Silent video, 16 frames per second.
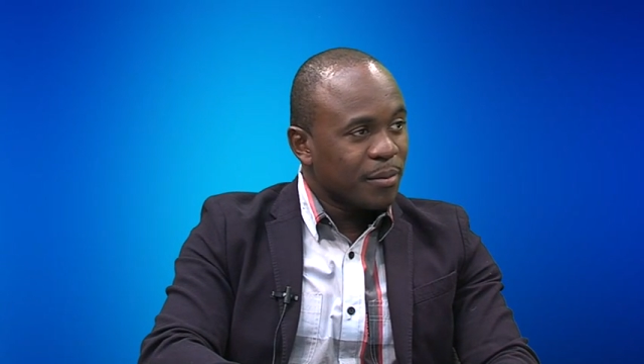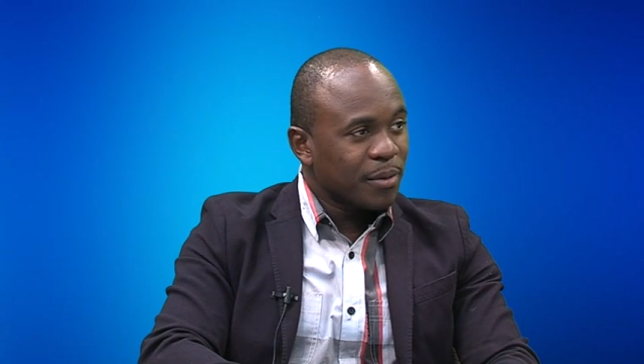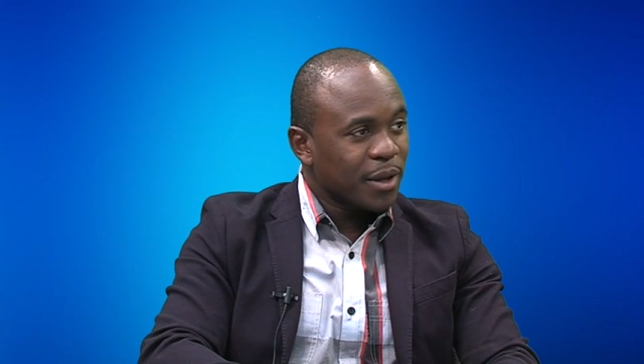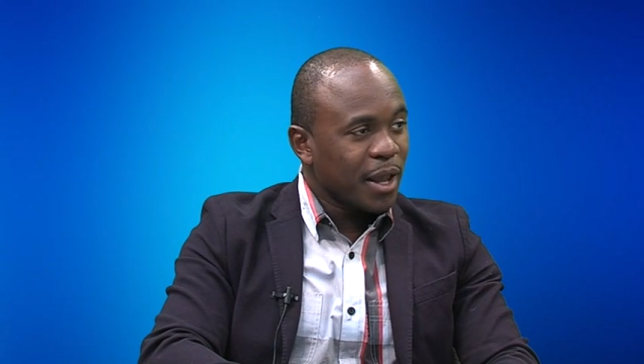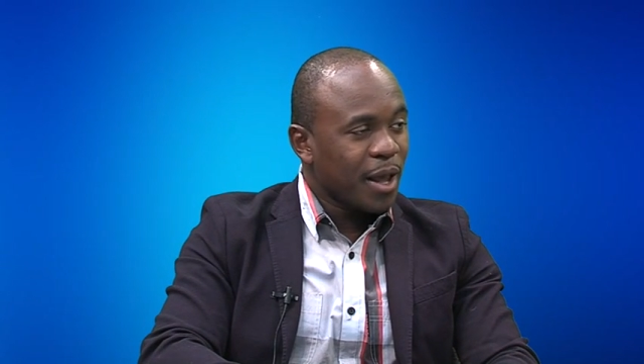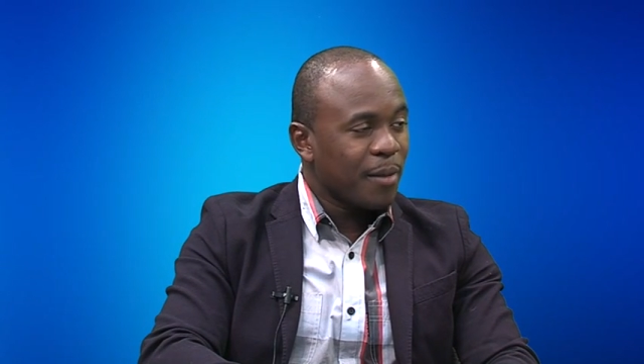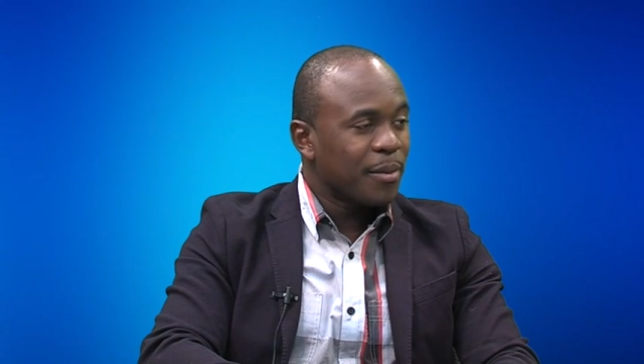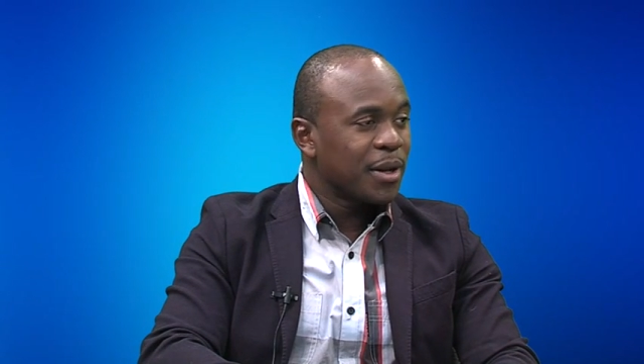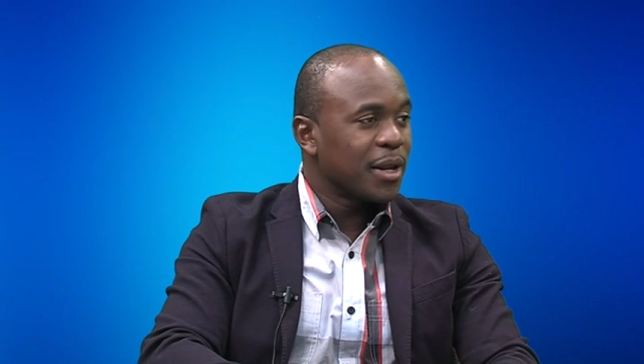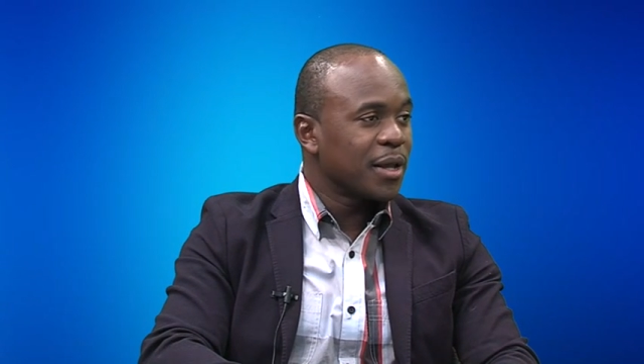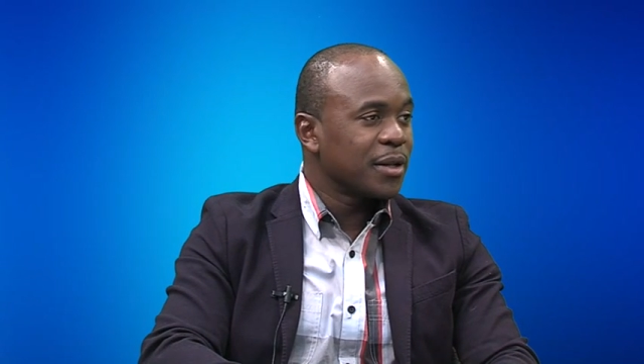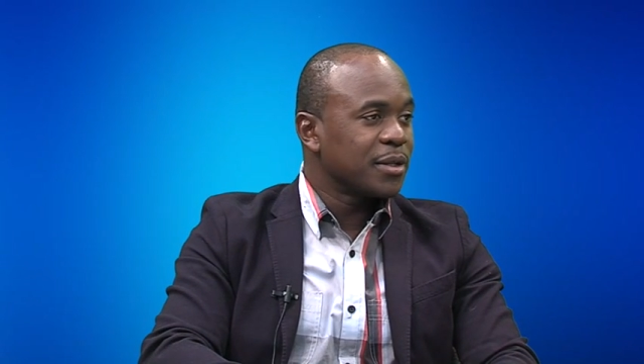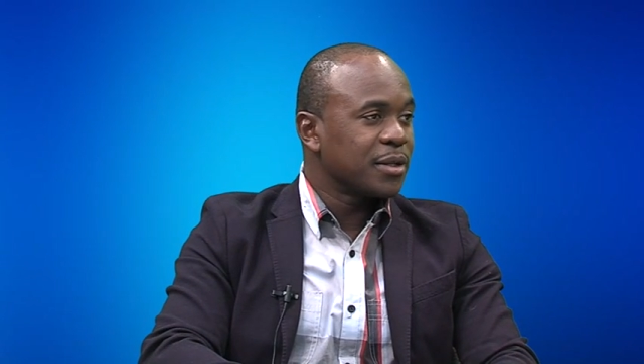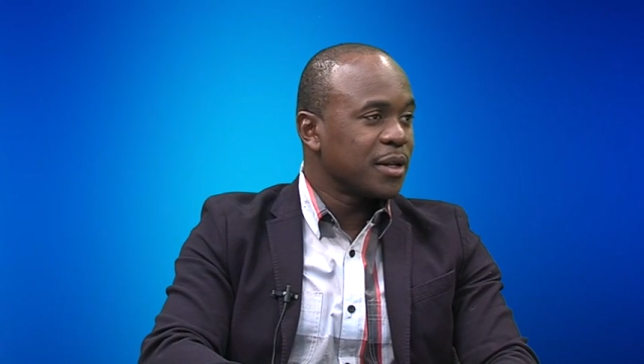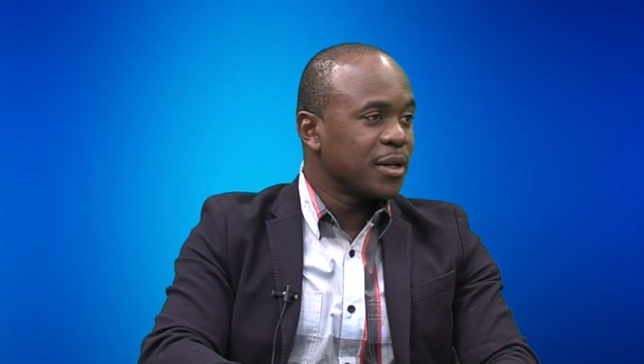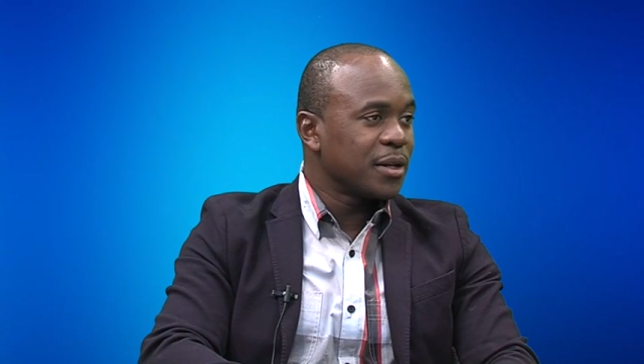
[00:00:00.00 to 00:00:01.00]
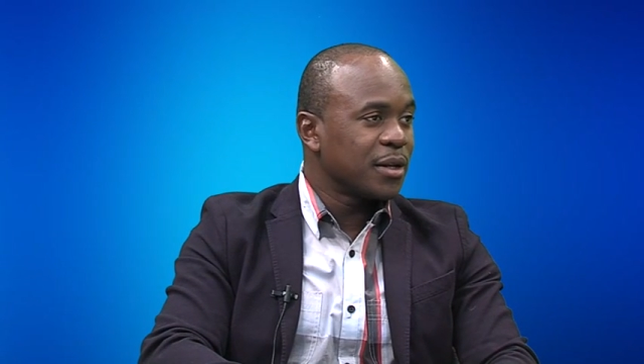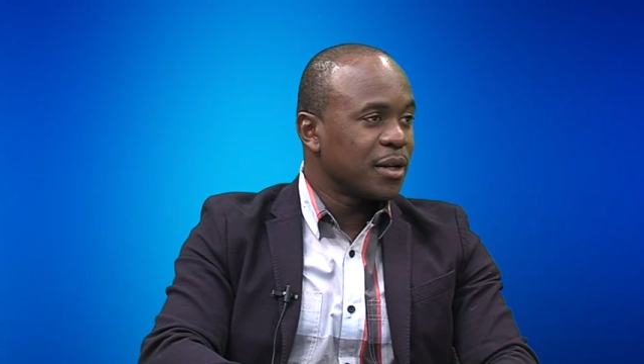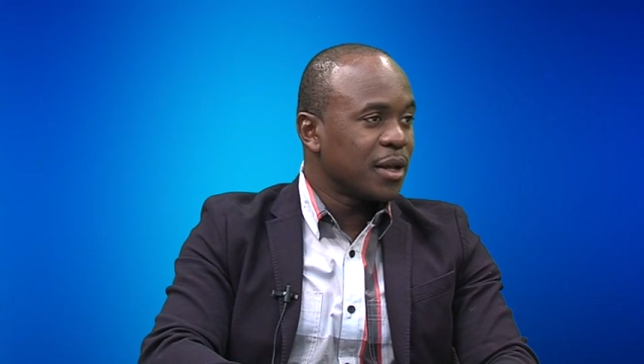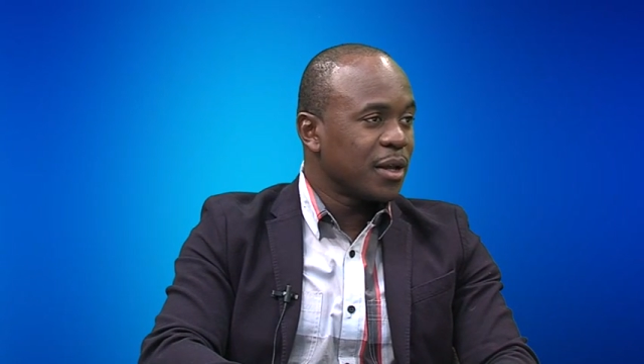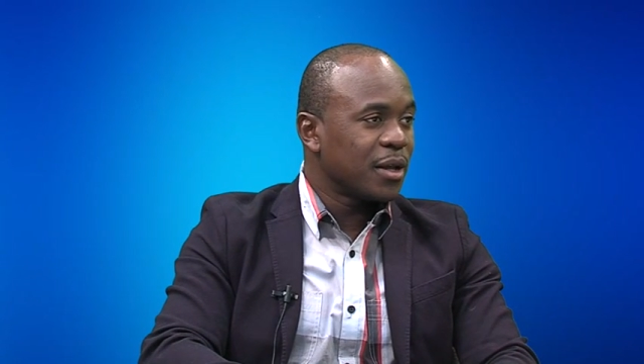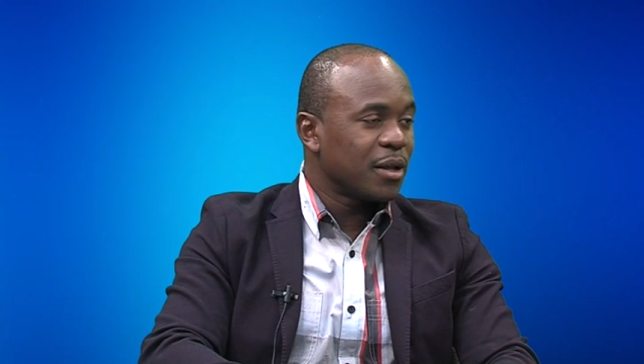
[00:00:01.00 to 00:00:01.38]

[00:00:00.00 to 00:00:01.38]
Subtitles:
cabinet and